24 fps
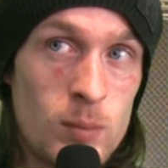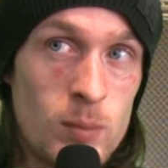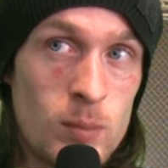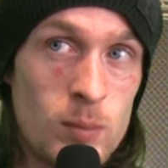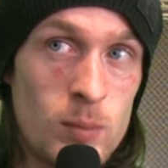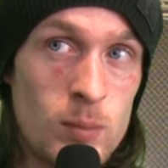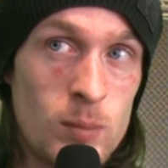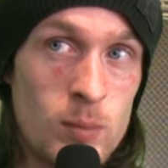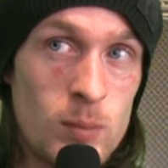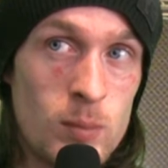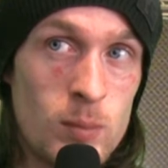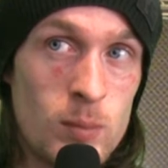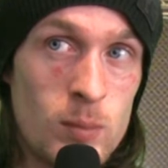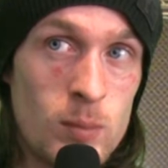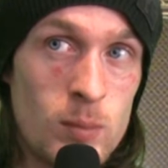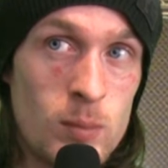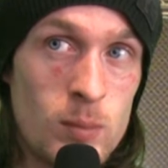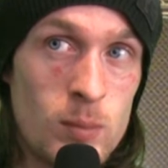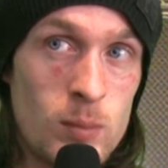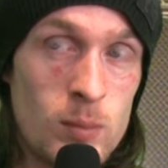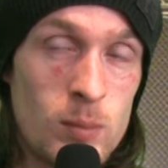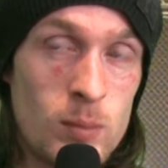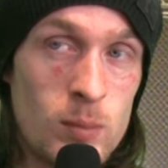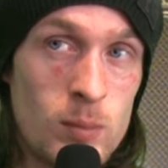
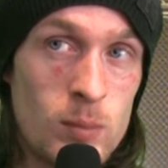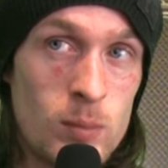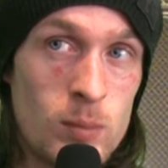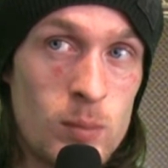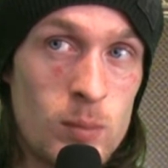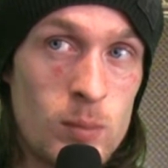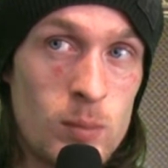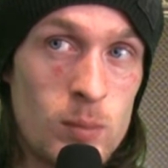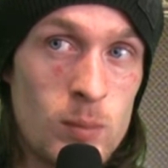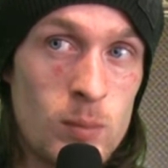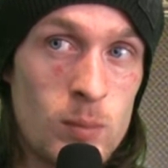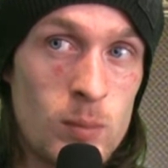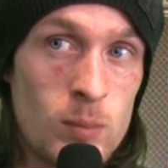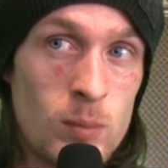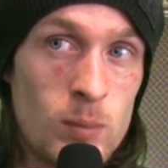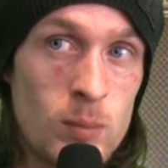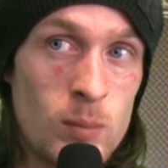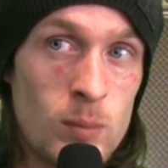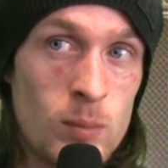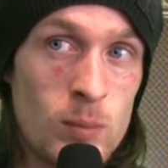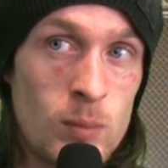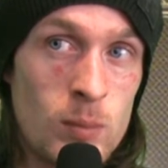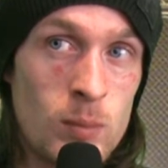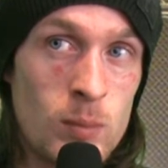
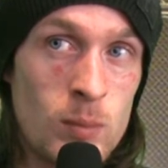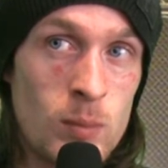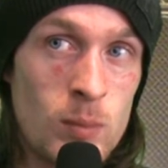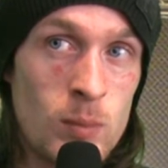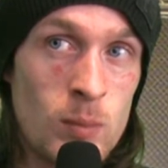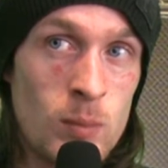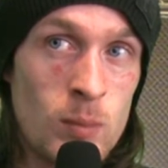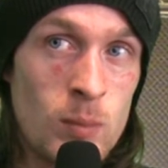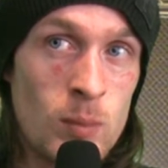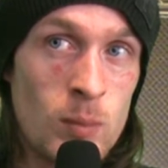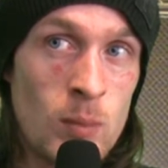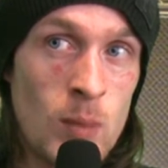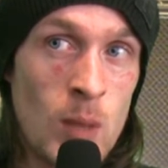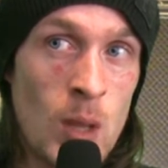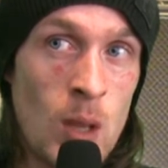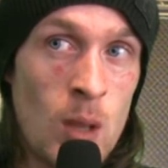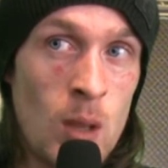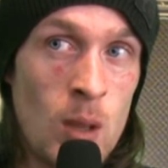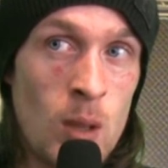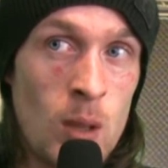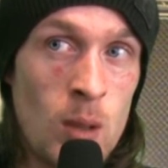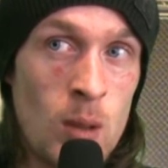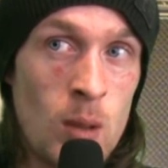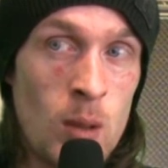
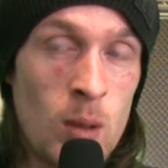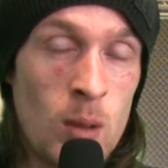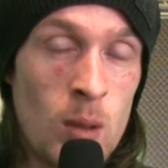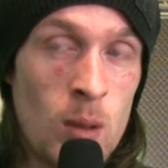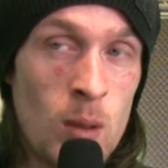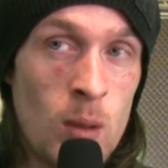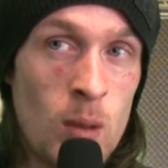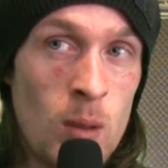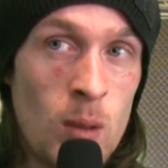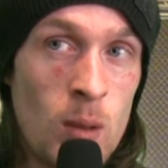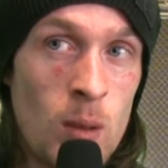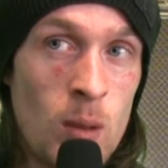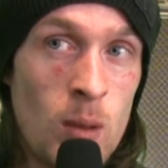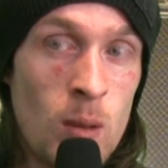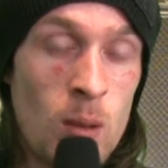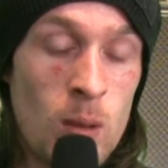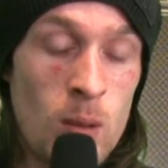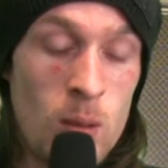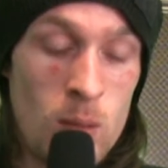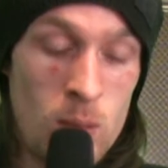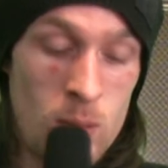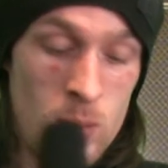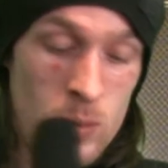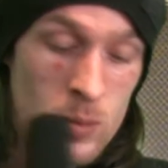
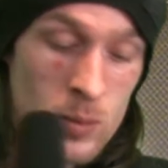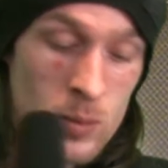The person shown says nothing.